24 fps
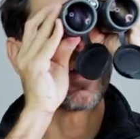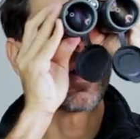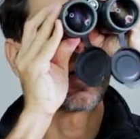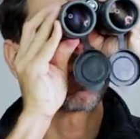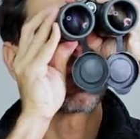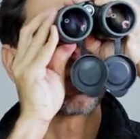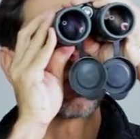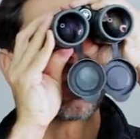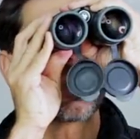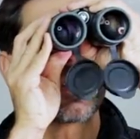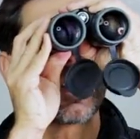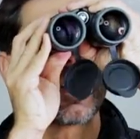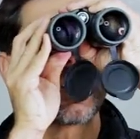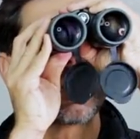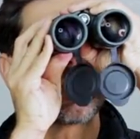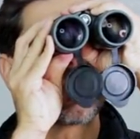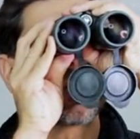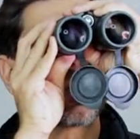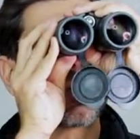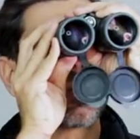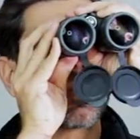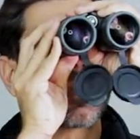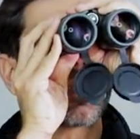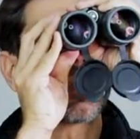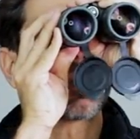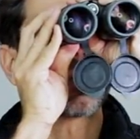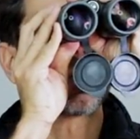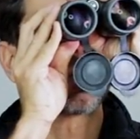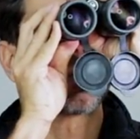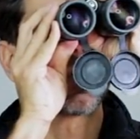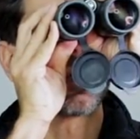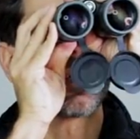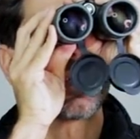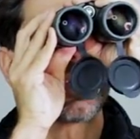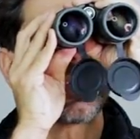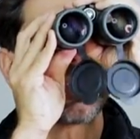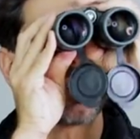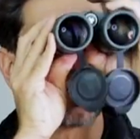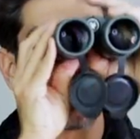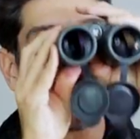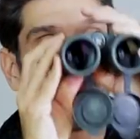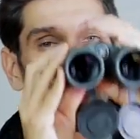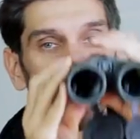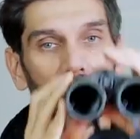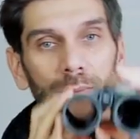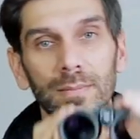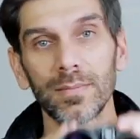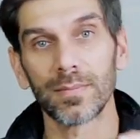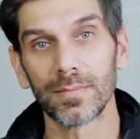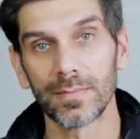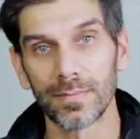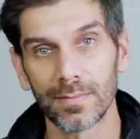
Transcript: ocular lenses are still dirty, so